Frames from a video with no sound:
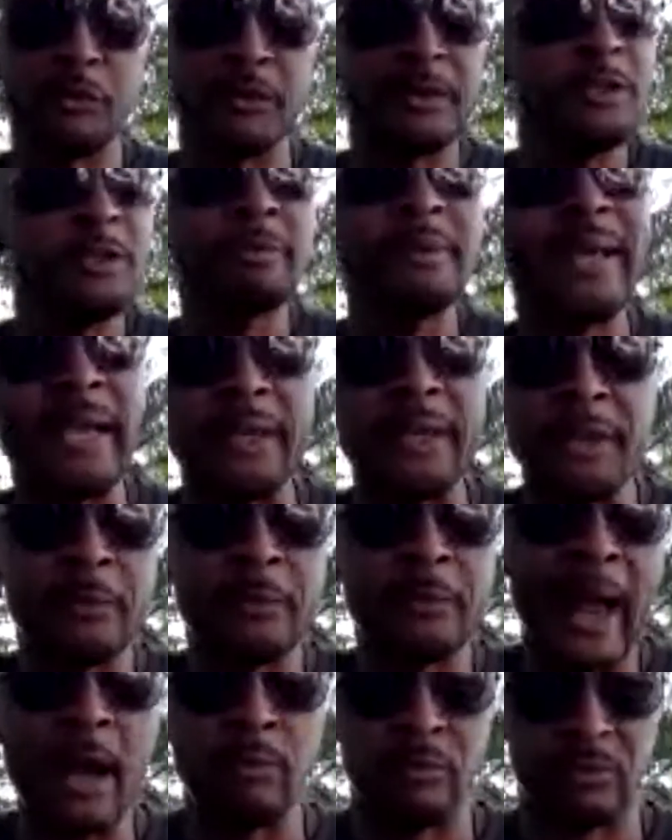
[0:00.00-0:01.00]
and
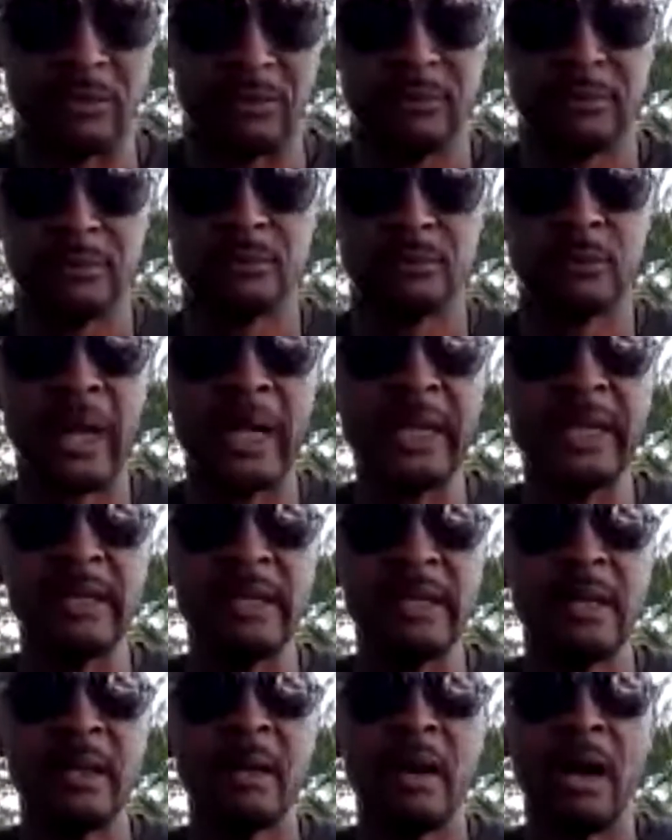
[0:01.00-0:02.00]
you're out, right?
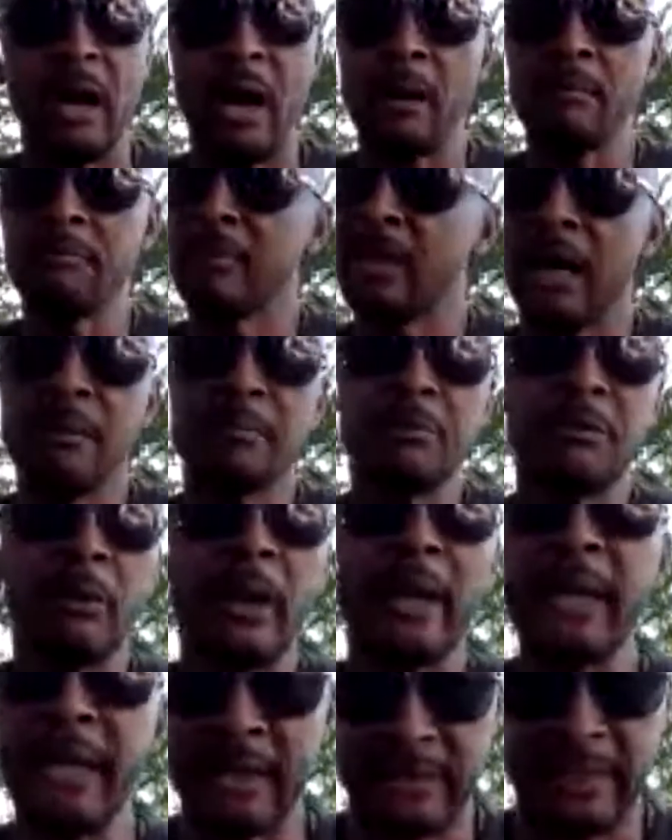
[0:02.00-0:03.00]
I'm
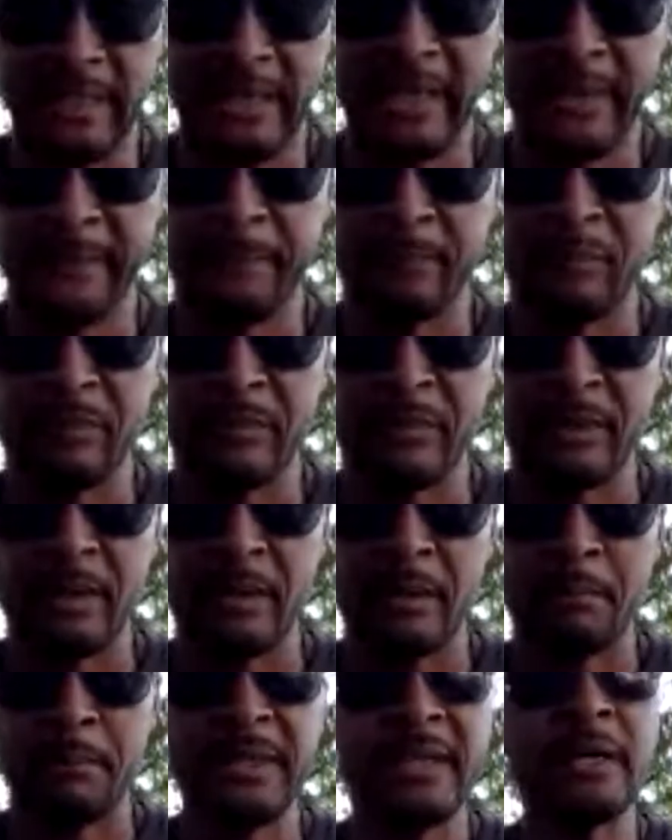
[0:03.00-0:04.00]
great at that
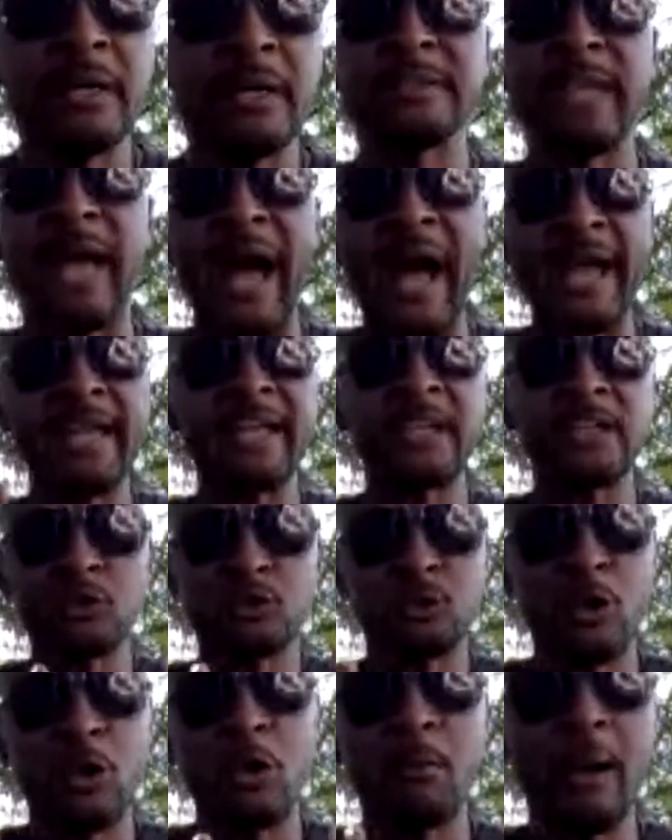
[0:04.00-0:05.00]
because I
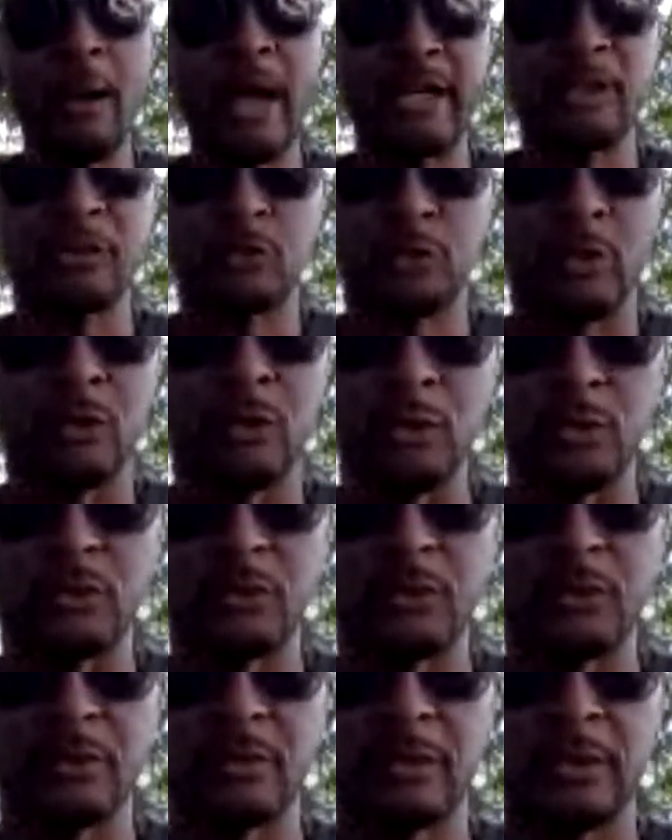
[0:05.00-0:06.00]
control my controls.
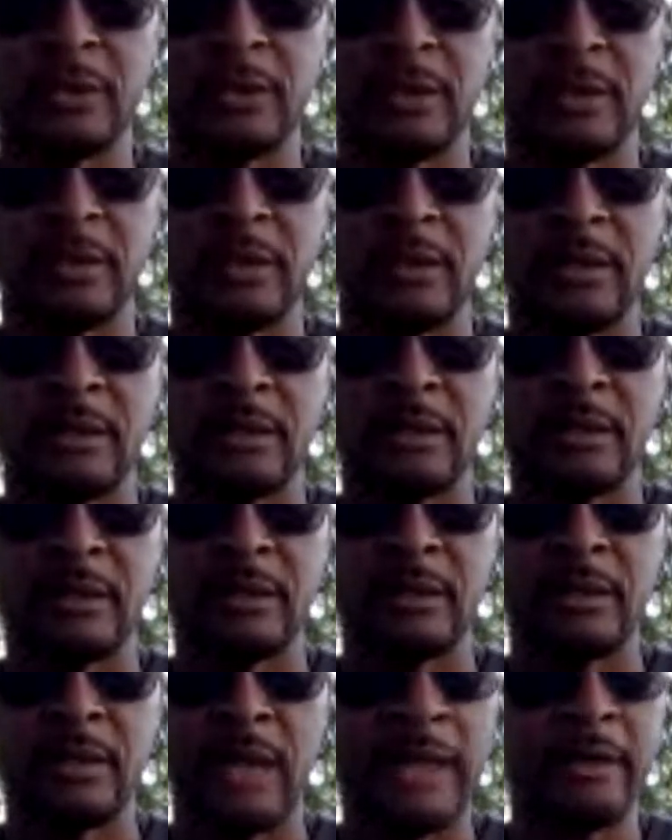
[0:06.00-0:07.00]

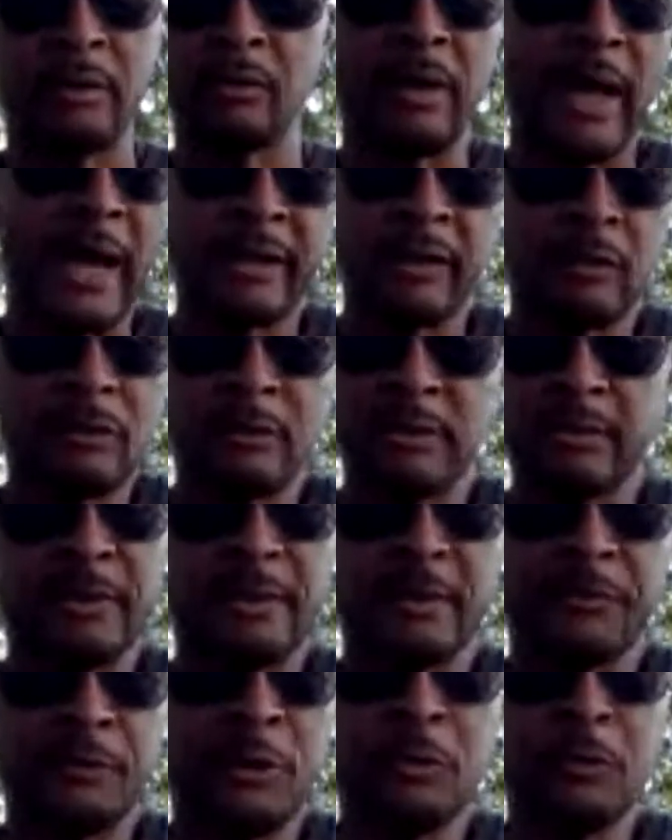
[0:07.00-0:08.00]

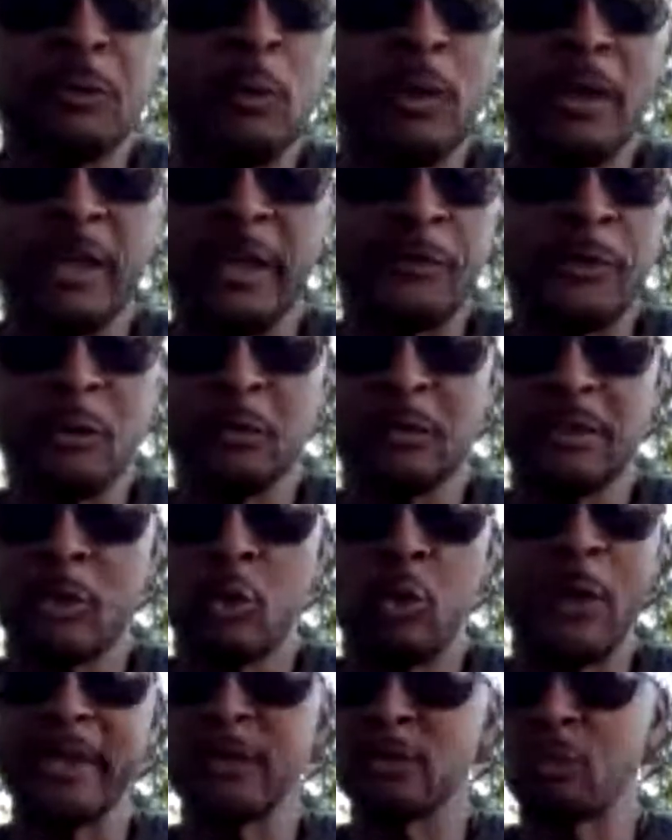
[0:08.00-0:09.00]
The
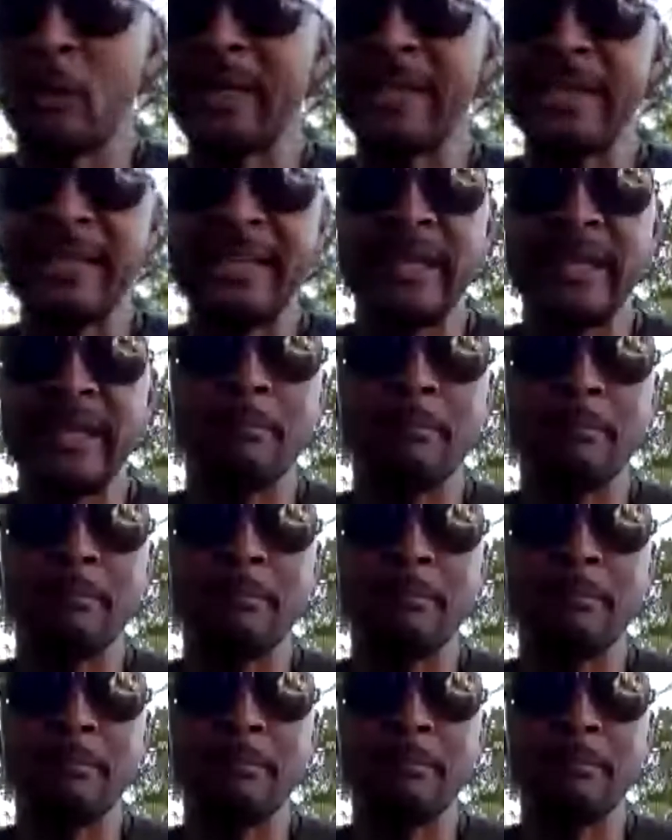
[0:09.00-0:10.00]
quickest way to get me
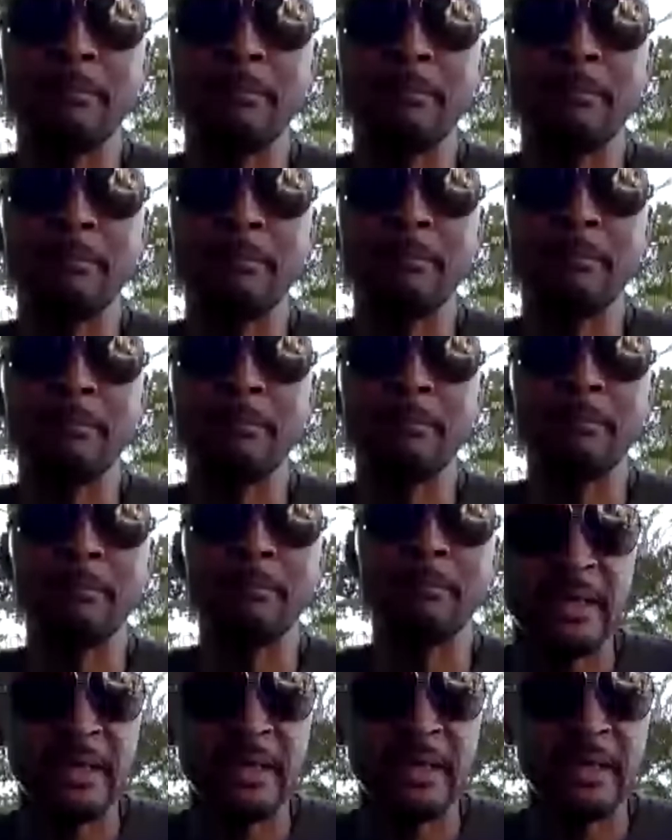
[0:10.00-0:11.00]
not to do
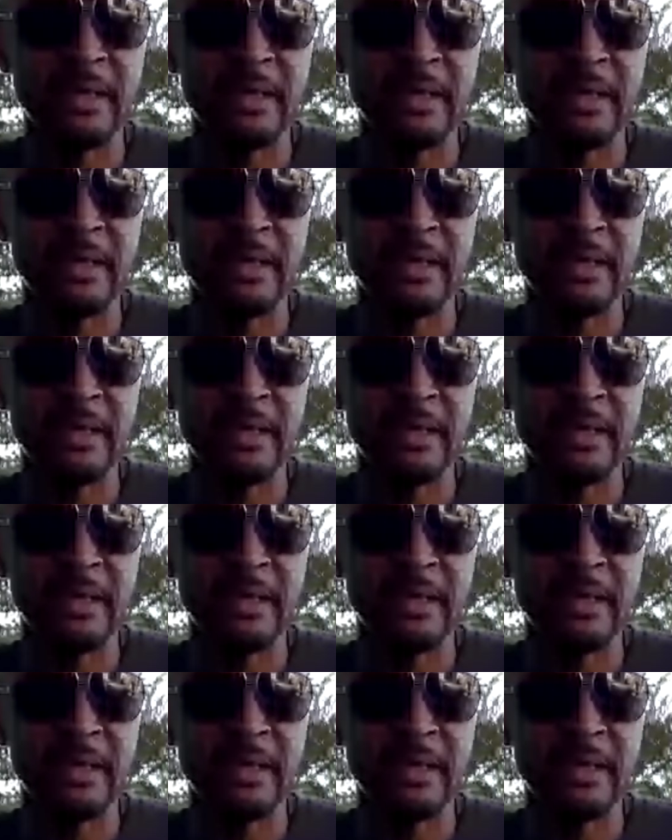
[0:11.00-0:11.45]
something is to tell